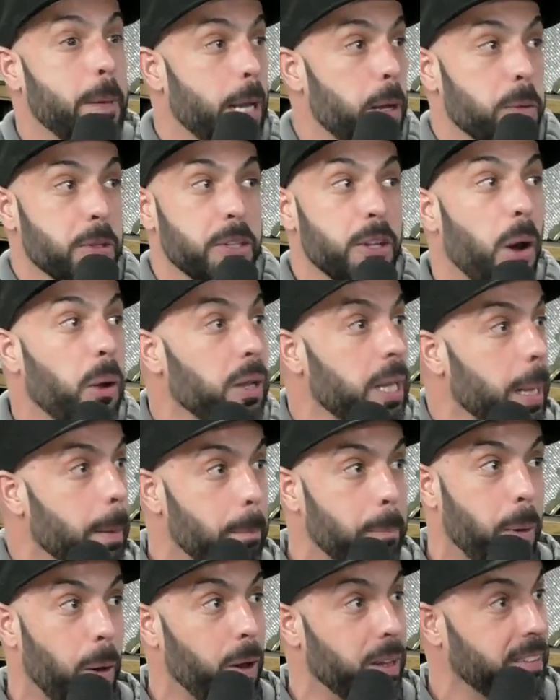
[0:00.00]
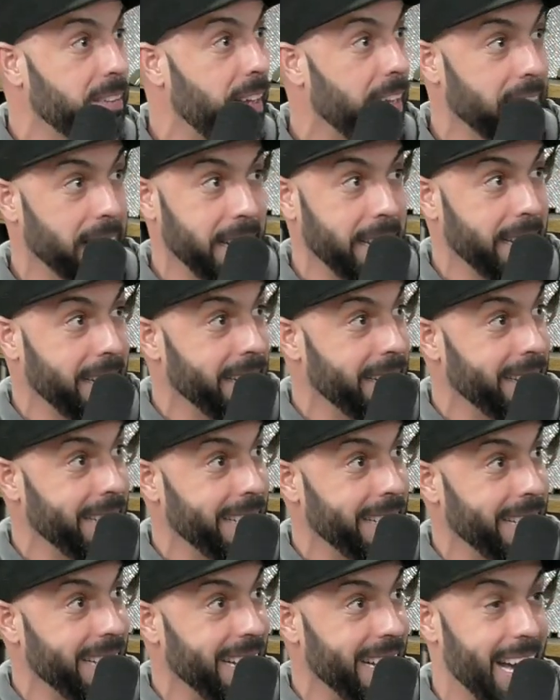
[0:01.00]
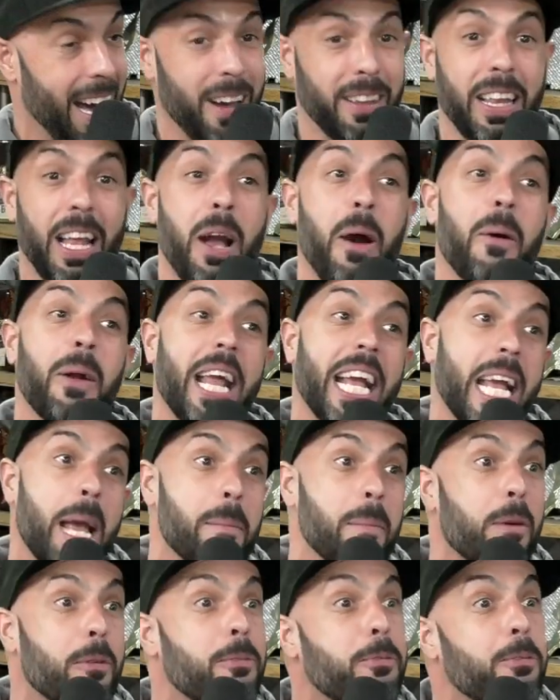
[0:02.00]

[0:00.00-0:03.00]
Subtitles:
There was no limp balls on it. They gave him a